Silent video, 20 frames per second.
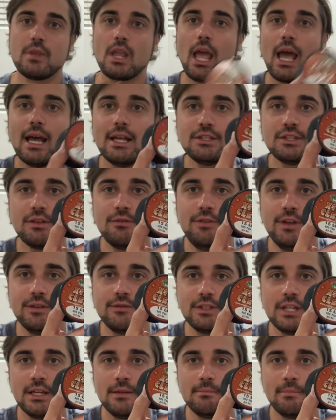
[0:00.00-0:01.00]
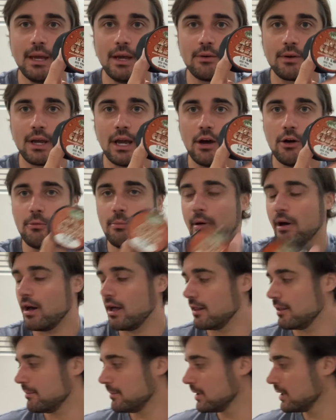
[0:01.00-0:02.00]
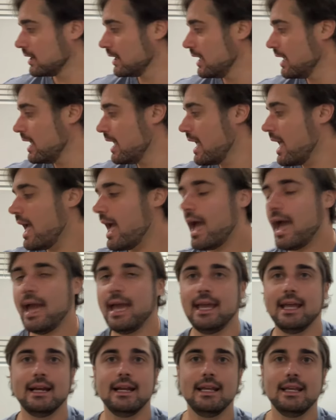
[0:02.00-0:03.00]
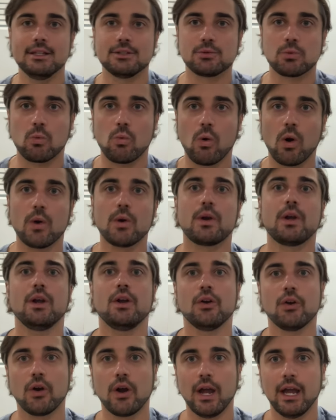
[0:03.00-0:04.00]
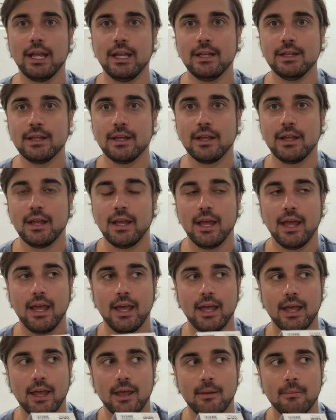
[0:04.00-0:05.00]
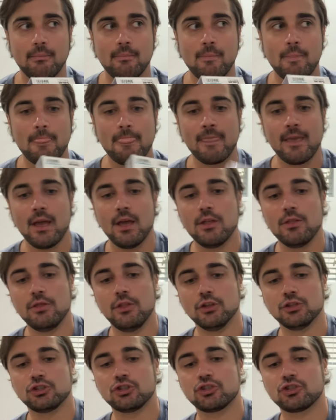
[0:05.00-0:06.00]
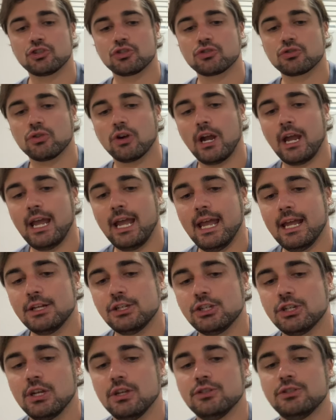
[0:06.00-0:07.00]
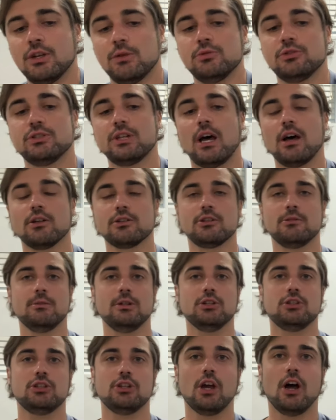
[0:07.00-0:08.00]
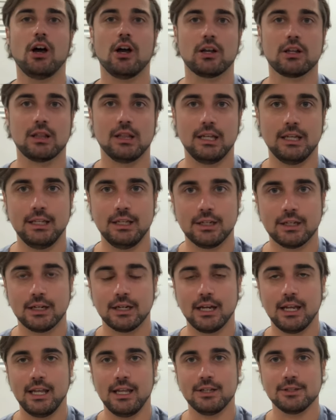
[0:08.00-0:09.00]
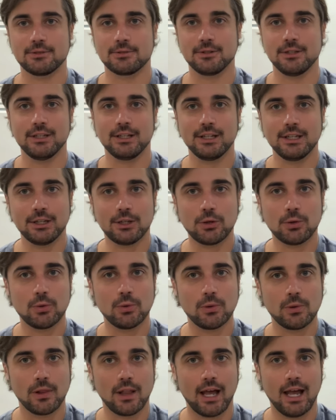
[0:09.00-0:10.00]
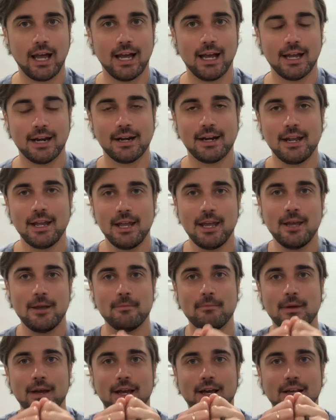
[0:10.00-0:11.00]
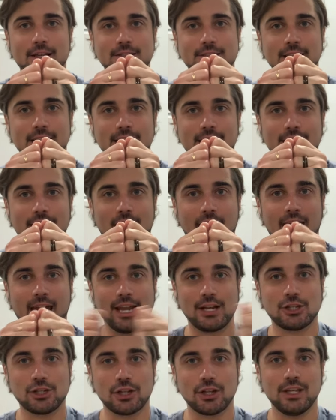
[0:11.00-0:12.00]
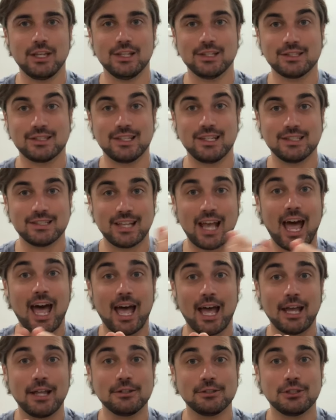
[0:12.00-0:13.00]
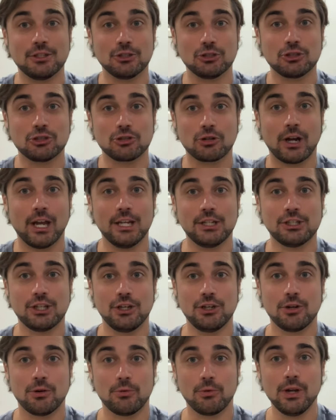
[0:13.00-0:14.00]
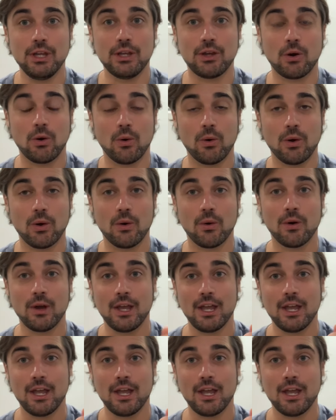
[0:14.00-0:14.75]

as the 15 pound copolymer, and it's working great. The stretch, so Saltimate Shock Leader is really cool line because it actually is designed to stretch and to recoil.